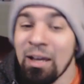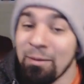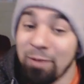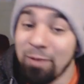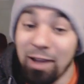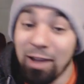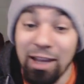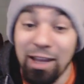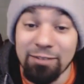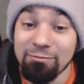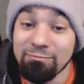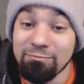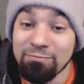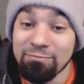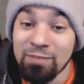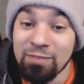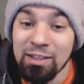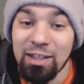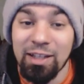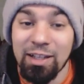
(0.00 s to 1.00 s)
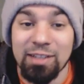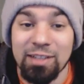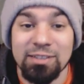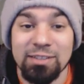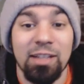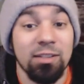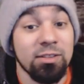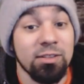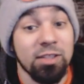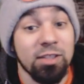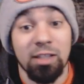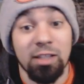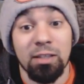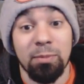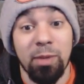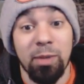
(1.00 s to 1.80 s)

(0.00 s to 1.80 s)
But hey, like I said, you can check out